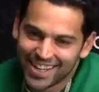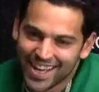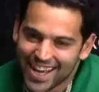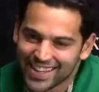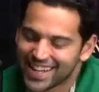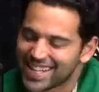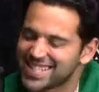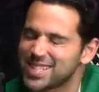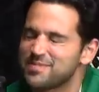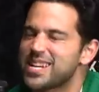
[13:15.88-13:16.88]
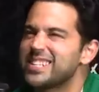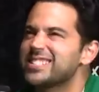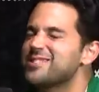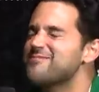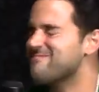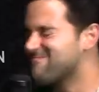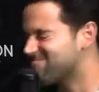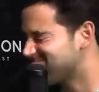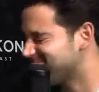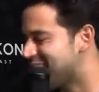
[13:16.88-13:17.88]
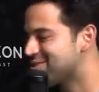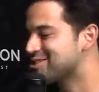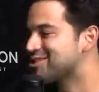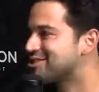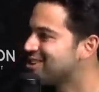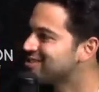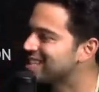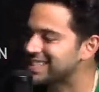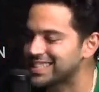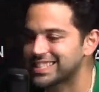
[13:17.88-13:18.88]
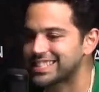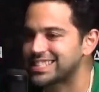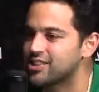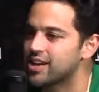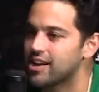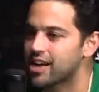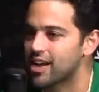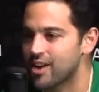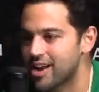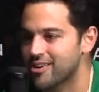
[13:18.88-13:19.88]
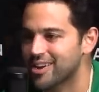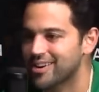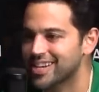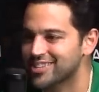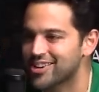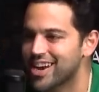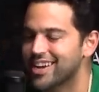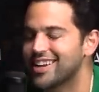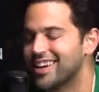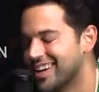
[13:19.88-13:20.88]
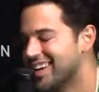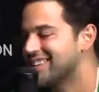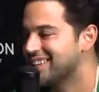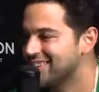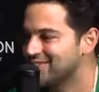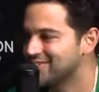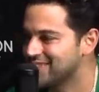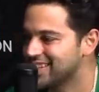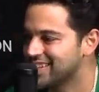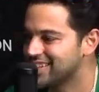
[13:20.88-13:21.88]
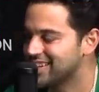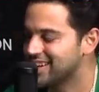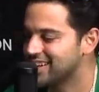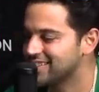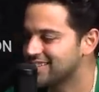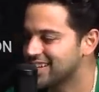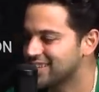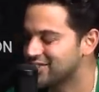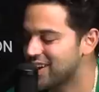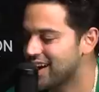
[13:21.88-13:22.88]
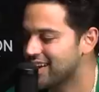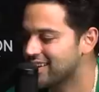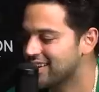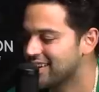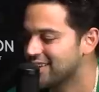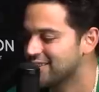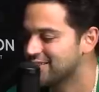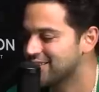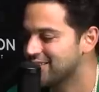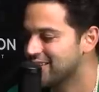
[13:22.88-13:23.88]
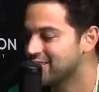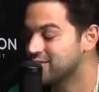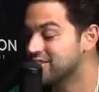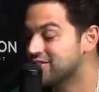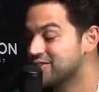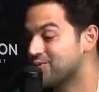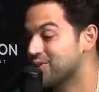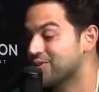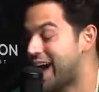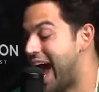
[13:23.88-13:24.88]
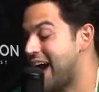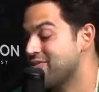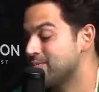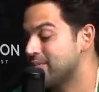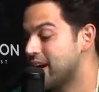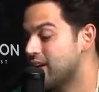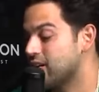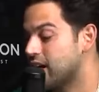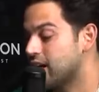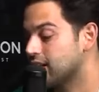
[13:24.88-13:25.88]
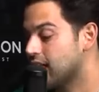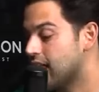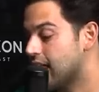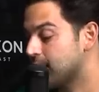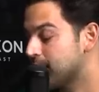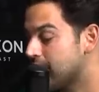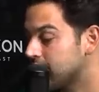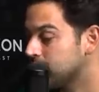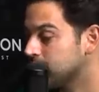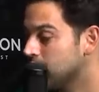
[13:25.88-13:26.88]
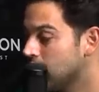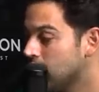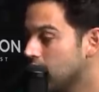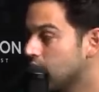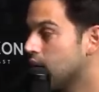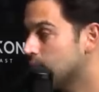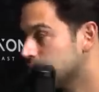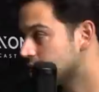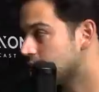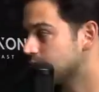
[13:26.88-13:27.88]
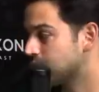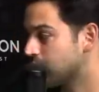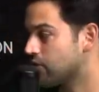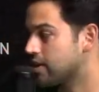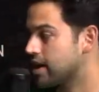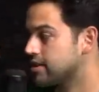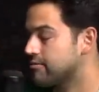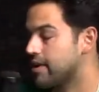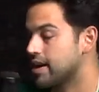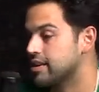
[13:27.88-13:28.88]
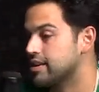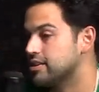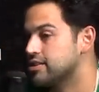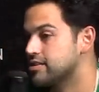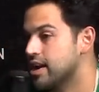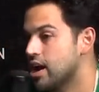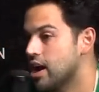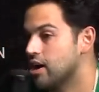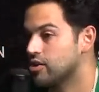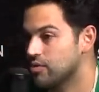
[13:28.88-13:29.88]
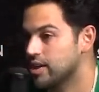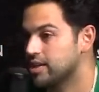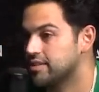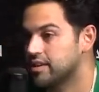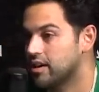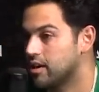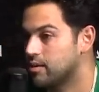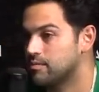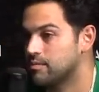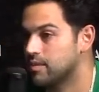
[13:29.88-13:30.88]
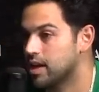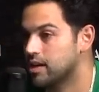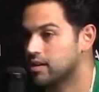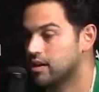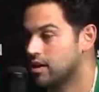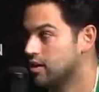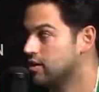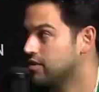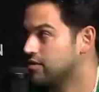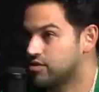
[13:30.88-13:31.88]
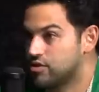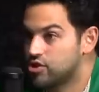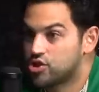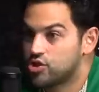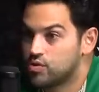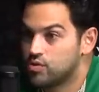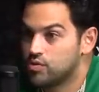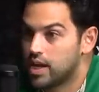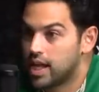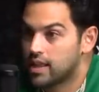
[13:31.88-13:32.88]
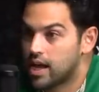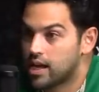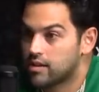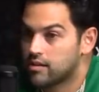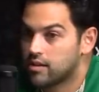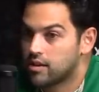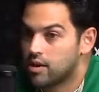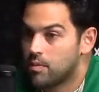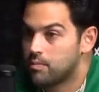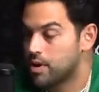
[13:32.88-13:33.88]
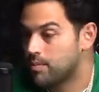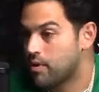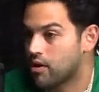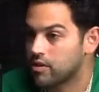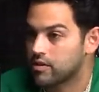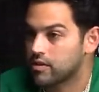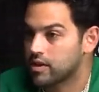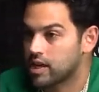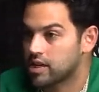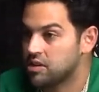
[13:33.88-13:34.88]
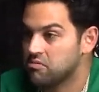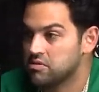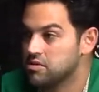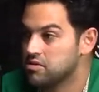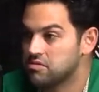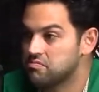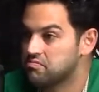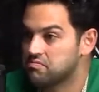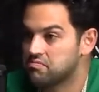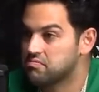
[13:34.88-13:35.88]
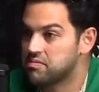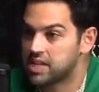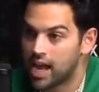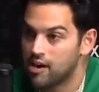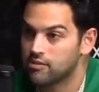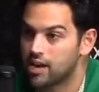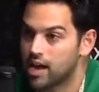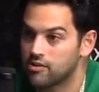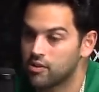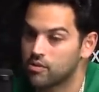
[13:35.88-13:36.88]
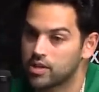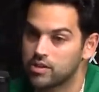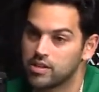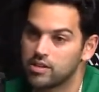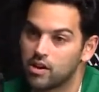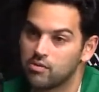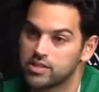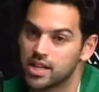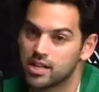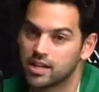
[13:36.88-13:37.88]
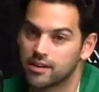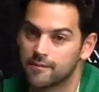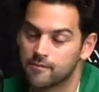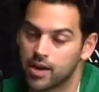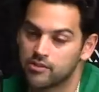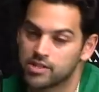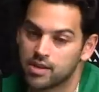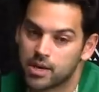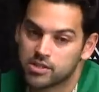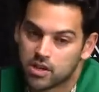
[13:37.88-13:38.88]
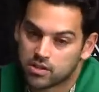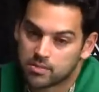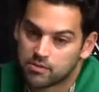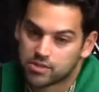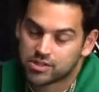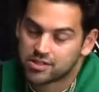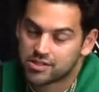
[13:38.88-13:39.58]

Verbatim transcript: and then I slipped down. I was like, I was so like, oh, okay, okay, right here, right here, next try. And we did it uh, second try. So it was just surreal to have him there. Uh, I had met him a couple times before that, and the fact that he just agreed to come like yeah. to the shoot and like be a part of it, like he was just down. I don't know. He, he always had like a. Every time I talked to him, he would just